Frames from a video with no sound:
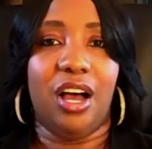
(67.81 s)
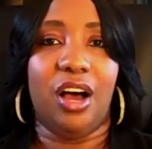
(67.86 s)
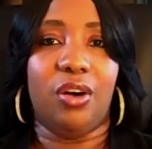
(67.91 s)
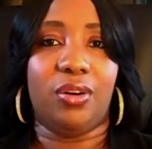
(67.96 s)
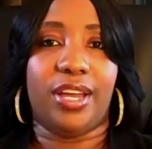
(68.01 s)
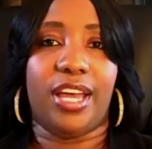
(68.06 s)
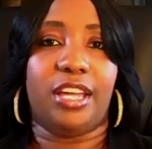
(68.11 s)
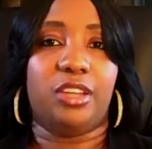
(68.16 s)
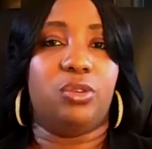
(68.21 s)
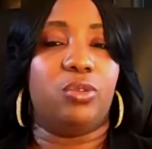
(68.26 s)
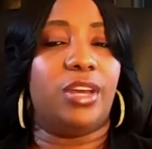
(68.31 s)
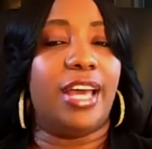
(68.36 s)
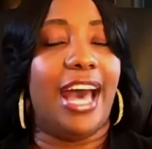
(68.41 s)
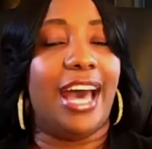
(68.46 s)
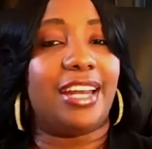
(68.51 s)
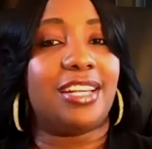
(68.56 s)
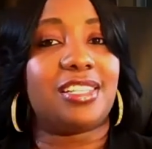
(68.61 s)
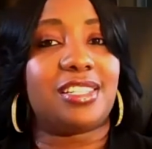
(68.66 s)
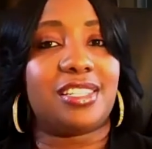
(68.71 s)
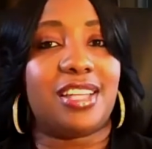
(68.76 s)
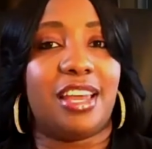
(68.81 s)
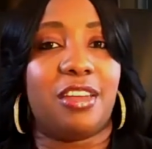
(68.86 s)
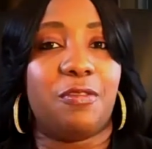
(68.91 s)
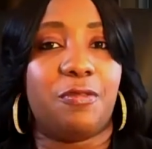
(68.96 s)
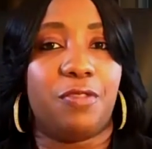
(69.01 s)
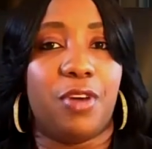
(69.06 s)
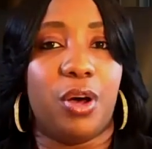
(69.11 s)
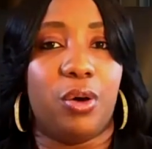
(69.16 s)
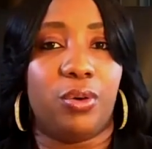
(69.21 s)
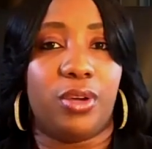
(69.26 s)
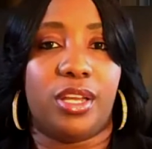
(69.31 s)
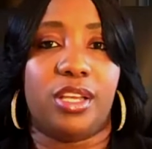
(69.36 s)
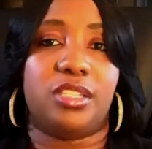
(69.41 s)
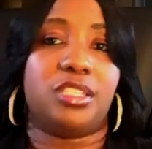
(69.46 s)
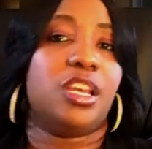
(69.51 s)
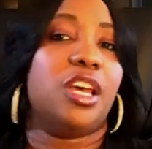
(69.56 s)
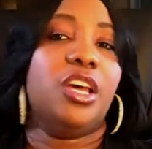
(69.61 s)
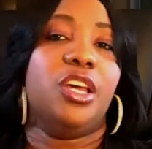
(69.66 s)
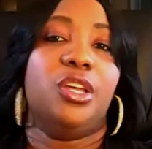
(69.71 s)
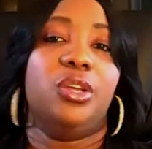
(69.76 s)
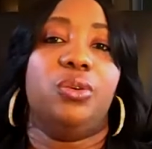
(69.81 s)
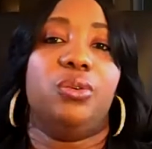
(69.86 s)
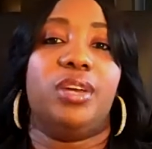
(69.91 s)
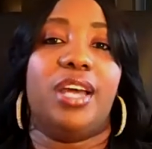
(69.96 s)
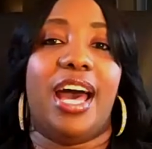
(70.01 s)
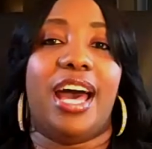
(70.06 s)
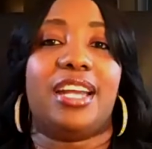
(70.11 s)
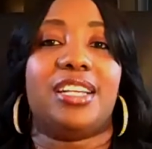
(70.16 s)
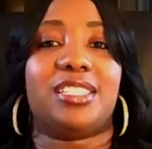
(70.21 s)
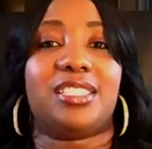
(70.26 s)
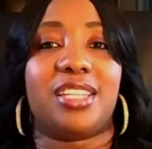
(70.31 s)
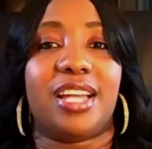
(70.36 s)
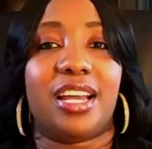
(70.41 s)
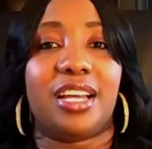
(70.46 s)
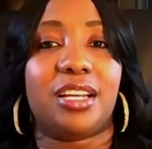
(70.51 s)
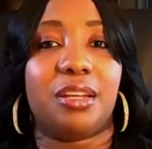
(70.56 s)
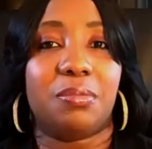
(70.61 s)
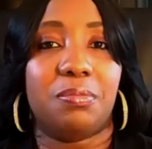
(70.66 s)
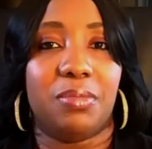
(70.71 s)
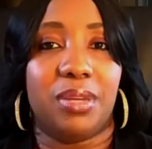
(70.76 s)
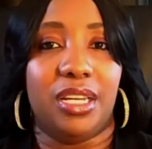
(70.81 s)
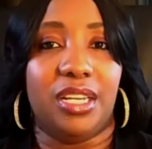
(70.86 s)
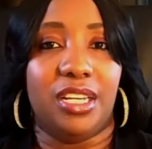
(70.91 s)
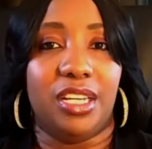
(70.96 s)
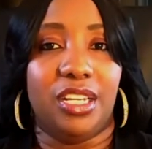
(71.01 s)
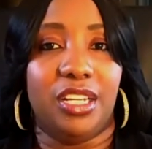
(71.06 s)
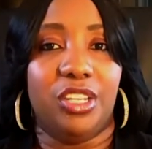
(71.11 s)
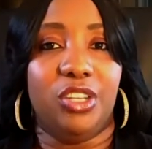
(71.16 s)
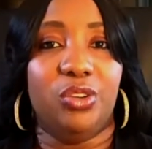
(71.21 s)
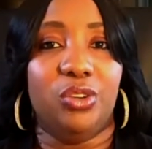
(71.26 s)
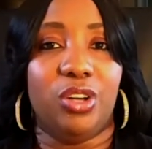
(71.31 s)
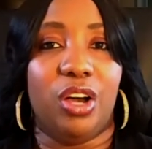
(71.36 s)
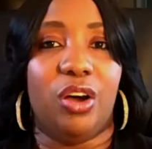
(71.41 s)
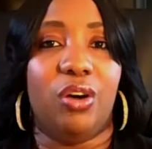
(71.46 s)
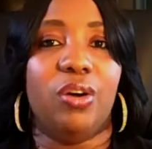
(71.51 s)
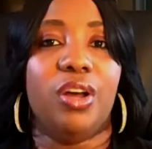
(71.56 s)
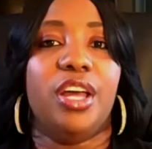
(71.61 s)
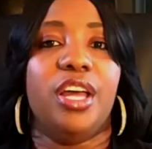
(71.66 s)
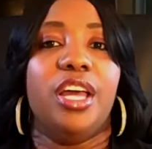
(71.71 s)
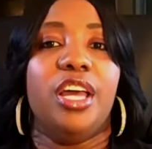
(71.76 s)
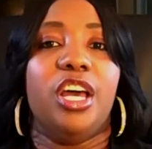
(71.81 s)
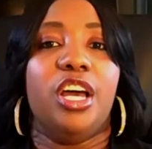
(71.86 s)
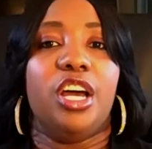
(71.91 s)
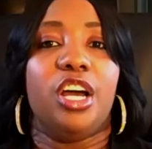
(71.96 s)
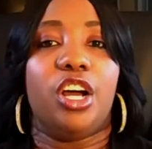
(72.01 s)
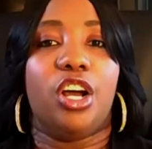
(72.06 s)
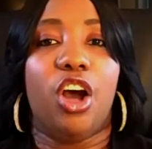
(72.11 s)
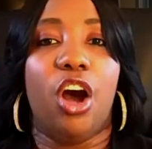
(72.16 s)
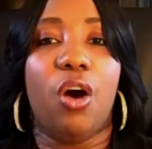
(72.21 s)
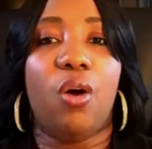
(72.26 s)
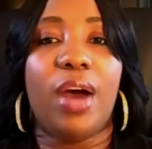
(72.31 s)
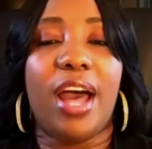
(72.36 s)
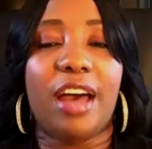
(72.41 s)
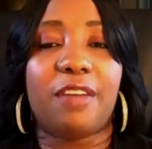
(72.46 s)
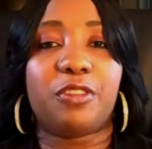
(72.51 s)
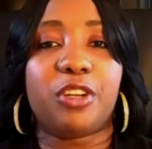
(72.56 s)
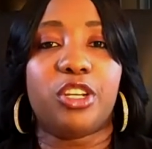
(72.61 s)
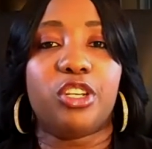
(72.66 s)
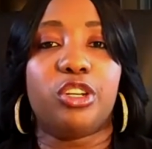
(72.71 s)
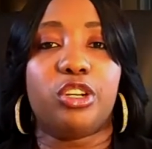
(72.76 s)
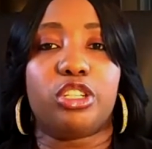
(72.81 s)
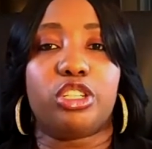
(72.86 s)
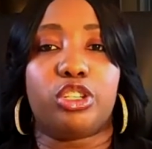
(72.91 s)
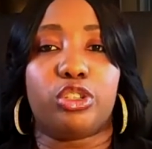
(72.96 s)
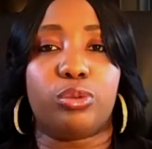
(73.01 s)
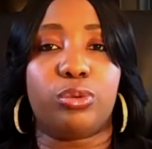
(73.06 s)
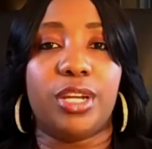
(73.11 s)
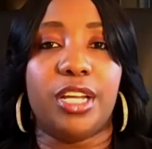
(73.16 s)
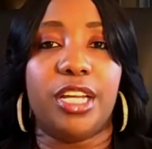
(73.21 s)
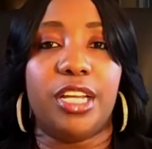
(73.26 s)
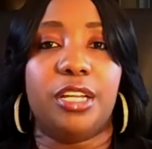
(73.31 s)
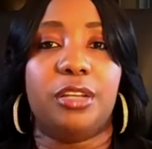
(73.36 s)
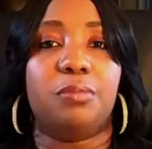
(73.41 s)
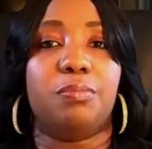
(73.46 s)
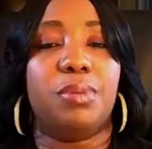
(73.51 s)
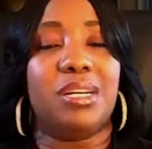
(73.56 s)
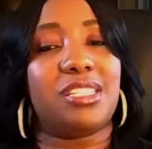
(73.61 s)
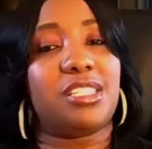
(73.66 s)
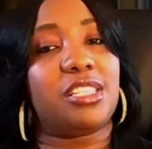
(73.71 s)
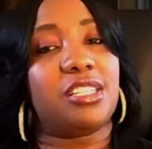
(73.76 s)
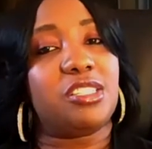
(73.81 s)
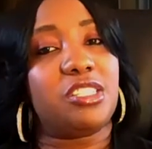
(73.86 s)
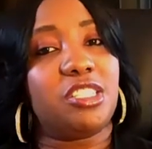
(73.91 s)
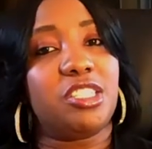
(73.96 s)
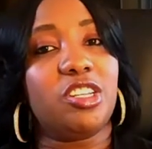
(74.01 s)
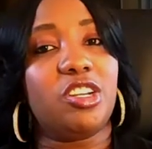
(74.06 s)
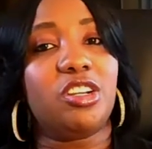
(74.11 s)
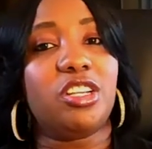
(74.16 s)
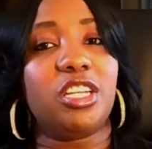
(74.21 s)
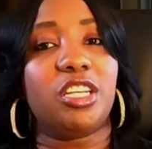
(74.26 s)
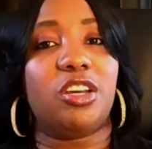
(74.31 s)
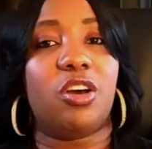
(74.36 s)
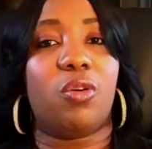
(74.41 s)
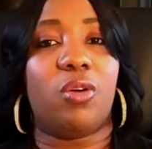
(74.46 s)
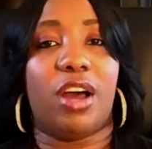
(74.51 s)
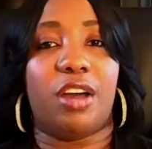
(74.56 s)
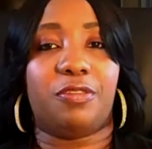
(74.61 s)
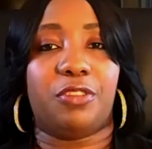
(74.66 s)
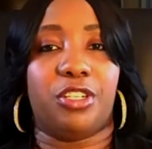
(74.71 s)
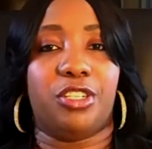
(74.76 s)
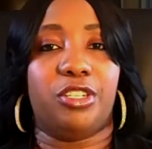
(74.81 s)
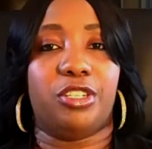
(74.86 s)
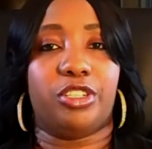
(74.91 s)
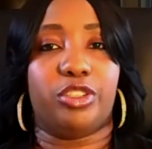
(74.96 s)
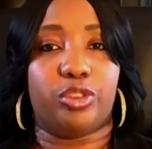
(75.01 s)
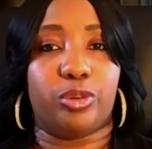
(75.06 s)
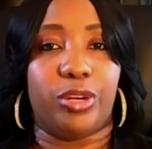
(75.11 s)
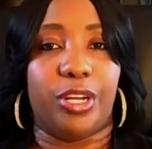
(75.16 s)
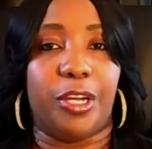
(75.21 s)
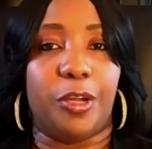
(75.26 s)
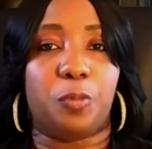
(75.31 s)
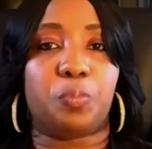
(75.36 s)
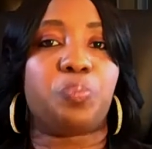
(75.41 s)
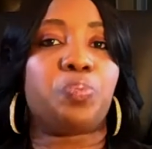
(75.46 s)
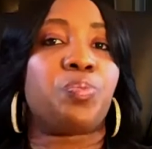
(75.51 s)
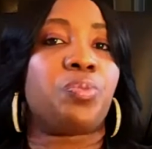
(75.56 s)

Okay, you gotta stay focused. You gotta stay committed. You know, go after your dream, but sincerely go after your dream.